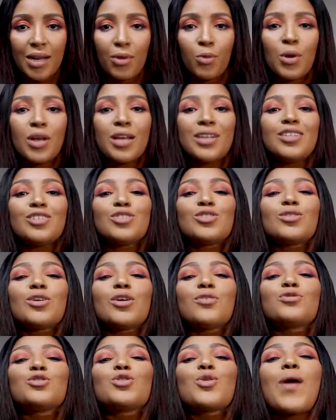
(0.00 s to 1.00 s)
We
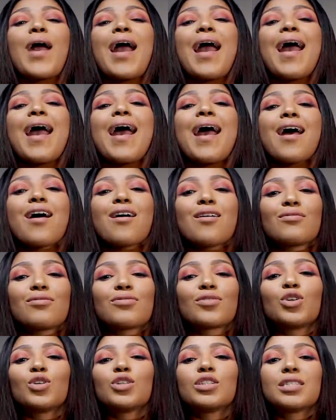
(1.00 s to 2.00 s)
deserve to
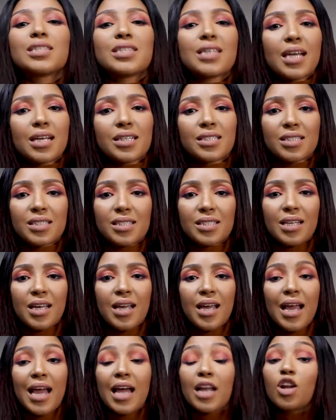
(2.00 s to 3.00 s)
have good sex.
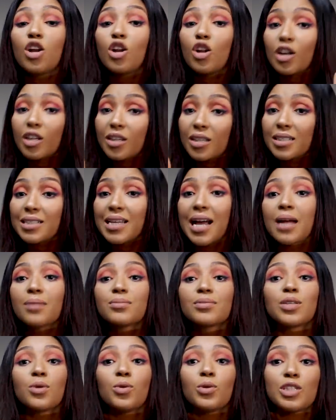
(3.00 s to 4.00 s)
And a lot of the
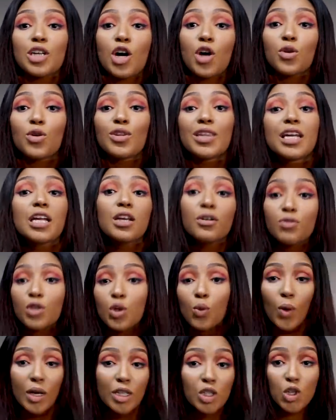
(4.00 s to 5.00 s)
times they will tell you that if
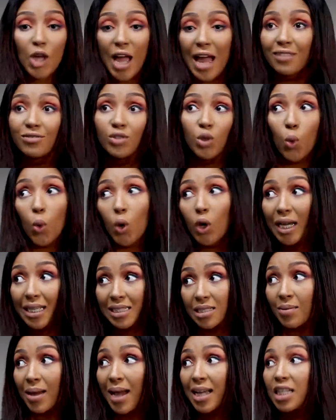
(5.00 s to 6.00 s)
you want to have your
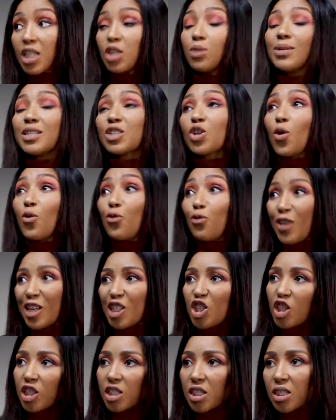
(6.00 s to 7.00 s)
orgasm, honey, you must go
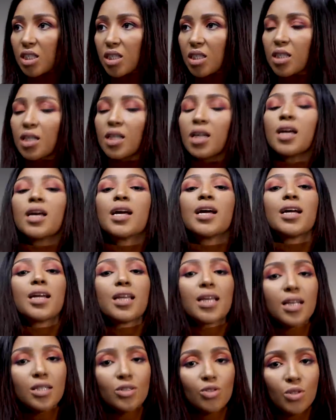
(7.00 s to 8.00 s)
fetch it.
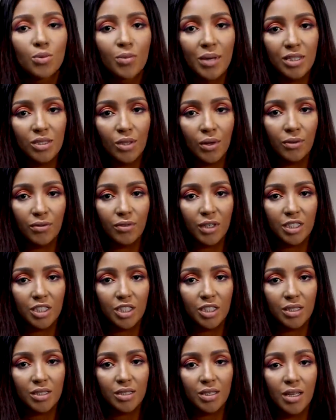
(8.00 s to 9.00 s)
Yes, you must go
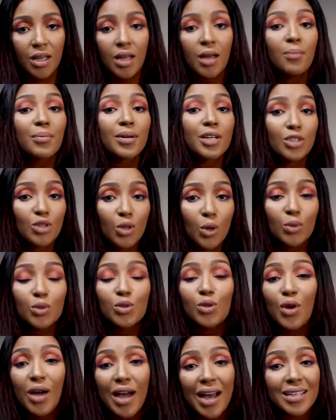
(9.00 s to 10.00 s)
fetch it. But it's
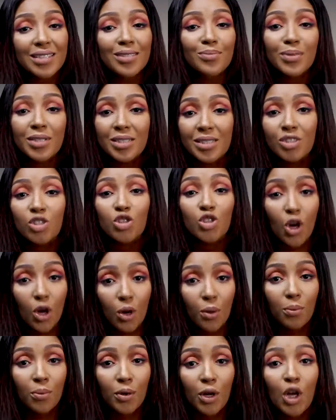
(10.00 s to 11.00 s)
also your husband's
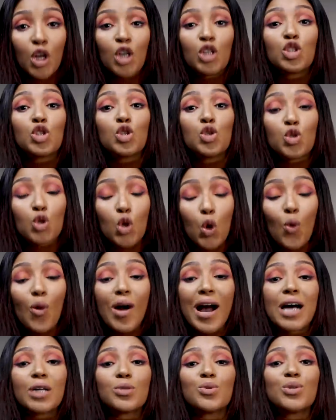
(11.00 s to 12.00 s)
job to know
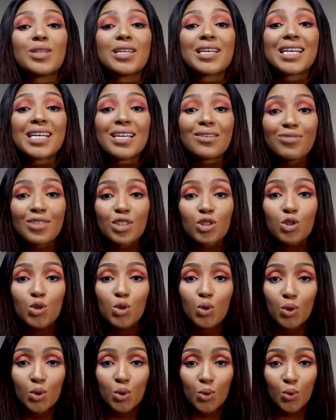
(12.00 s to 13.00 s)
how to give it
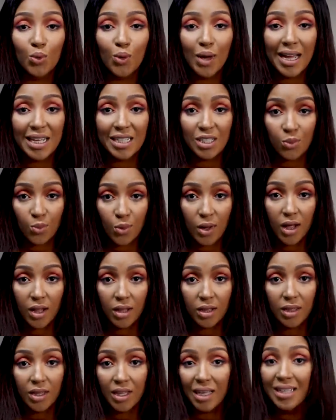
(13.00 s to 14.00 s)
to you as
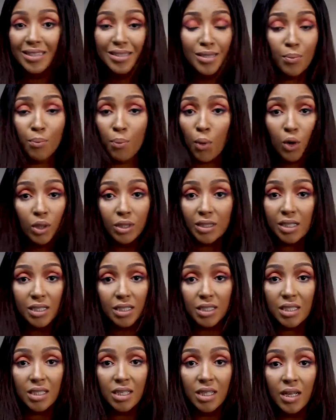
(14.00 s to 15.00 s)
well. It's
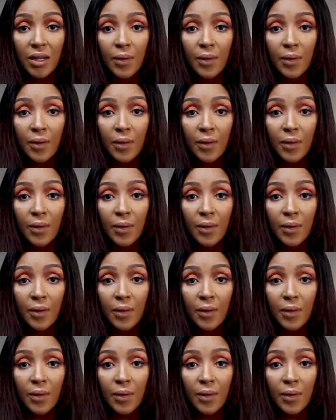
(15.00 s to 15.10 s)
important.